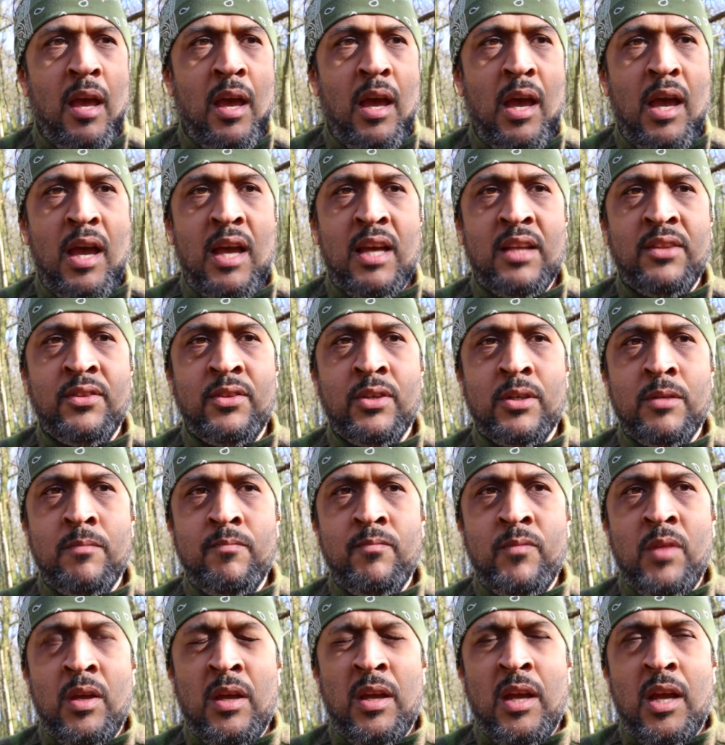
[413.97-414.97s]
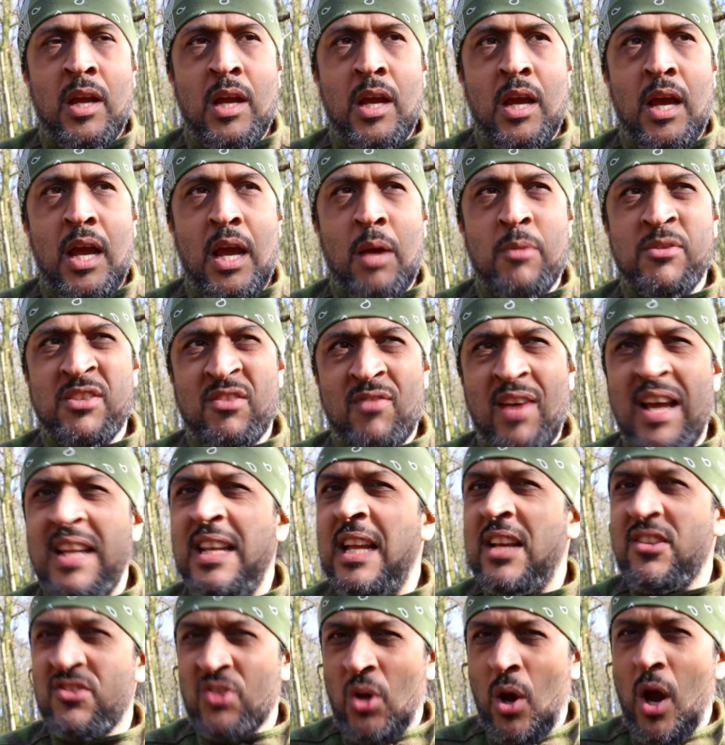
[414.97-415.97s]
And um, it was around
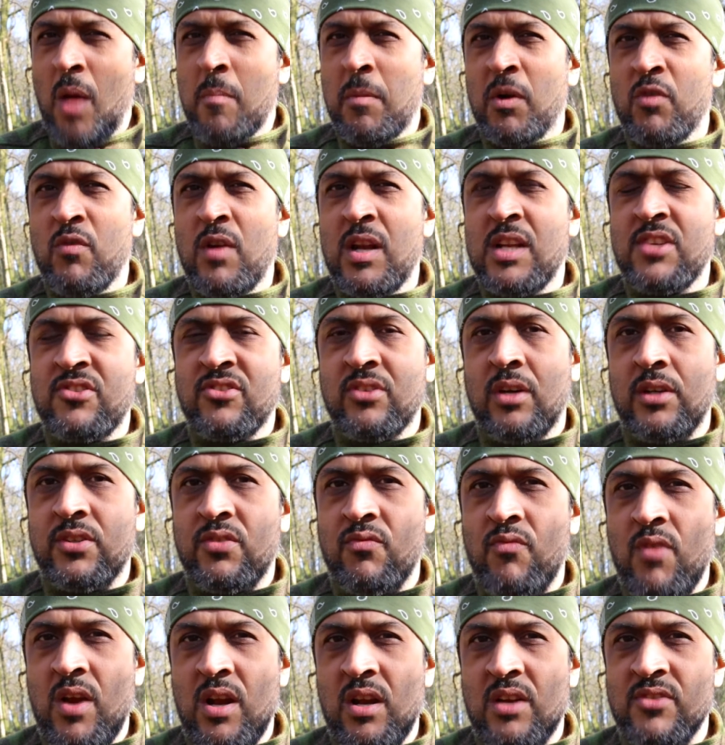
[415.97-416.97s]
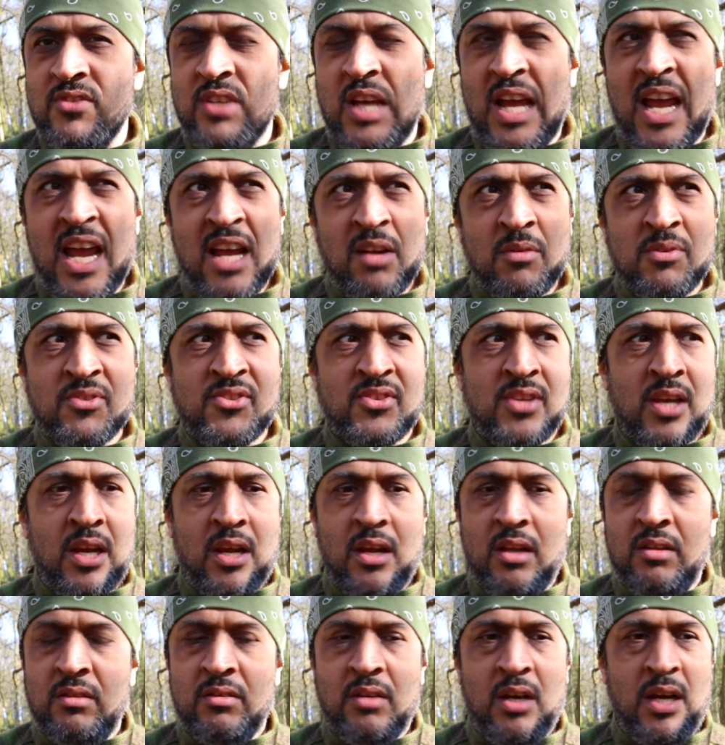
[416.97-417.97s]
that time I really started to realise that hang on a
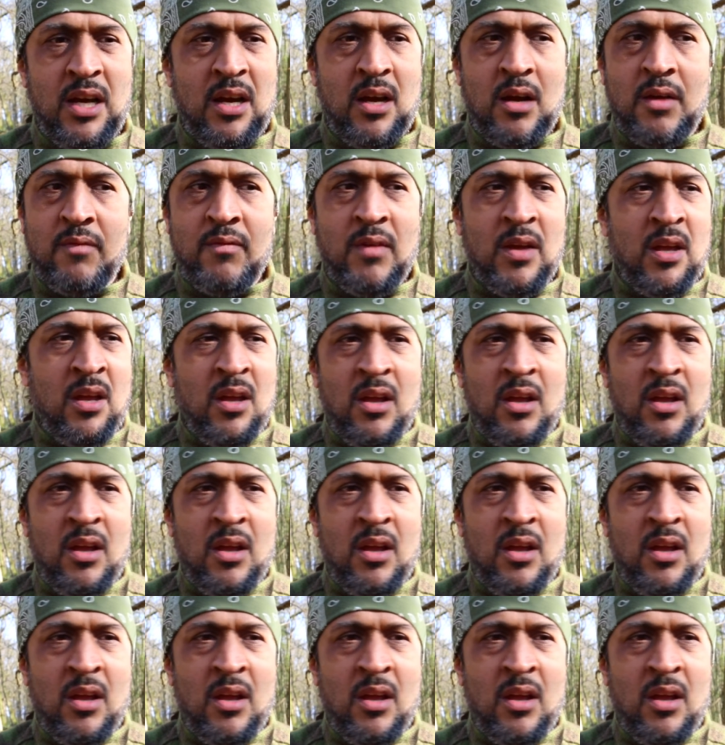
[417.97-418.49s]
second, like I've